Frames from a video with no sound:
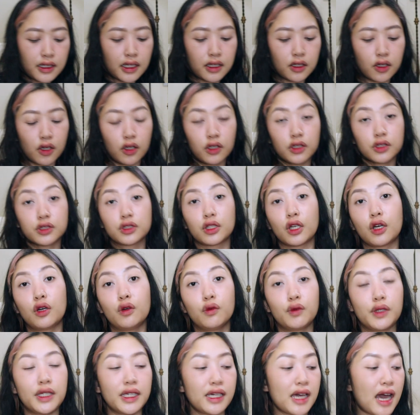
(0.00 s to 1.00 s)
then
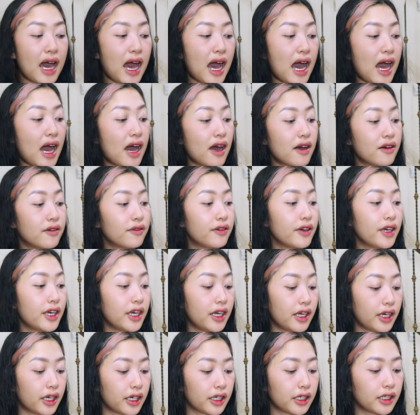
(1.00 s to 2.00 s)
also, we have
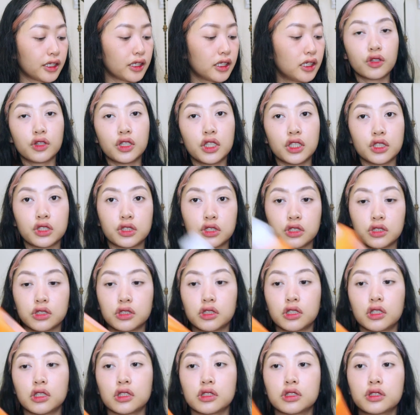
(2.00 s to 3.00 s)
here
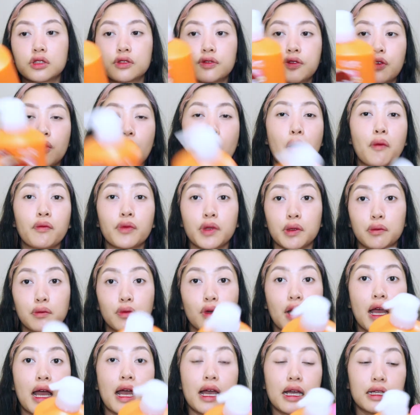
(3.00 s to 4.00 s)
conditioners from the
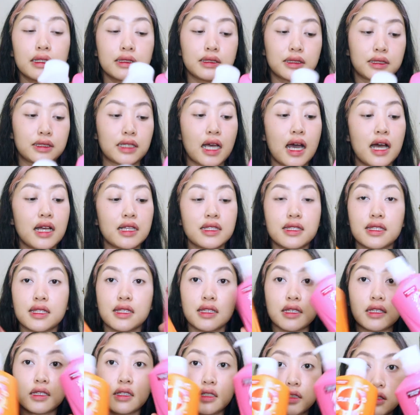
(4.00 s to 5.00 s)
brand
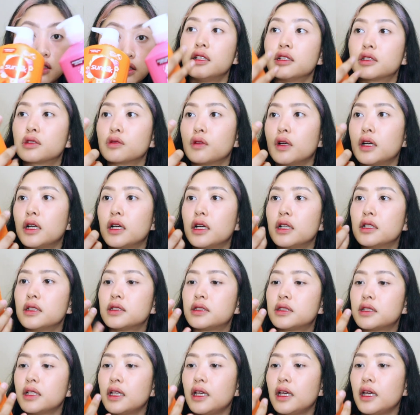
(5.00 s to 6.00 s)
Sunsilk. This
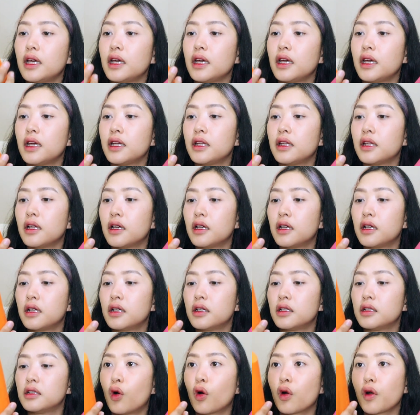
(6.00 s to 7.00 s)
one's in
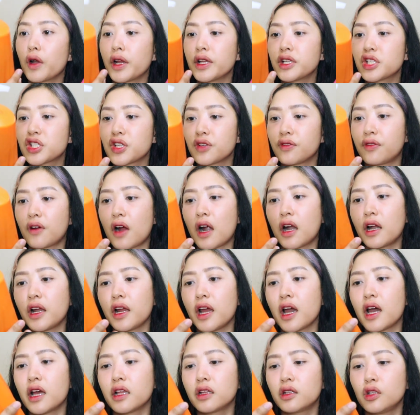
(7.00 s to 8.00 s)
orange
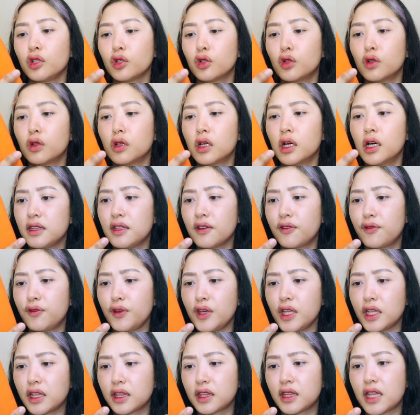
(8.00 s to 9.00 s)
variant, yung Defeat